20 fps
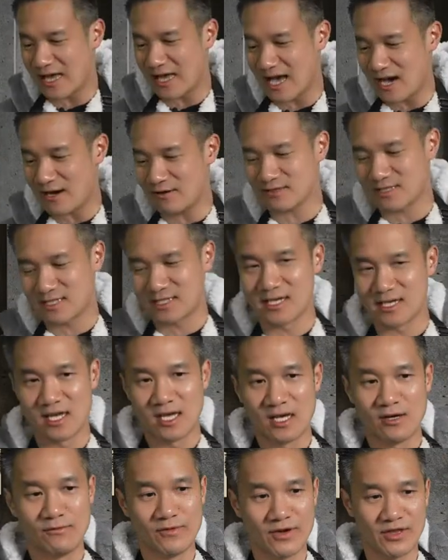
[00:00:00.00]
out
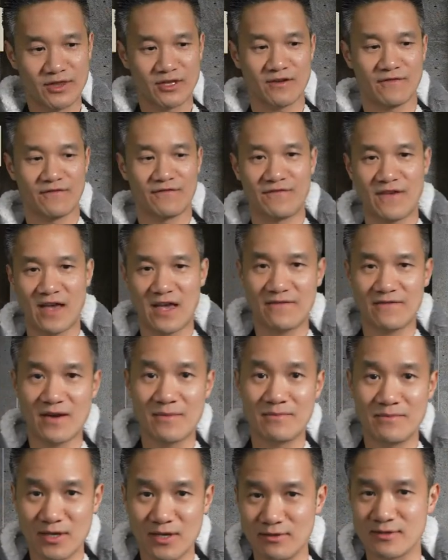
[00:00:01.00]
with your
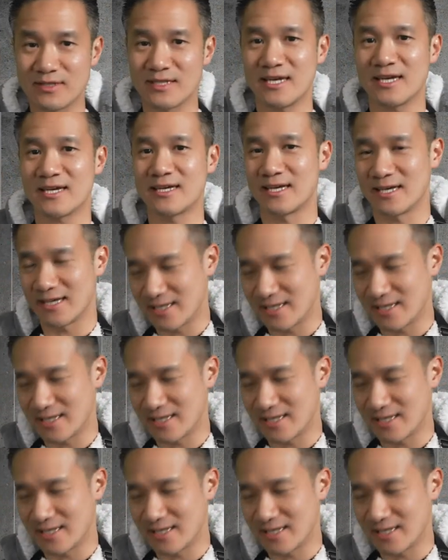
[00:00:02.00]
favorite music.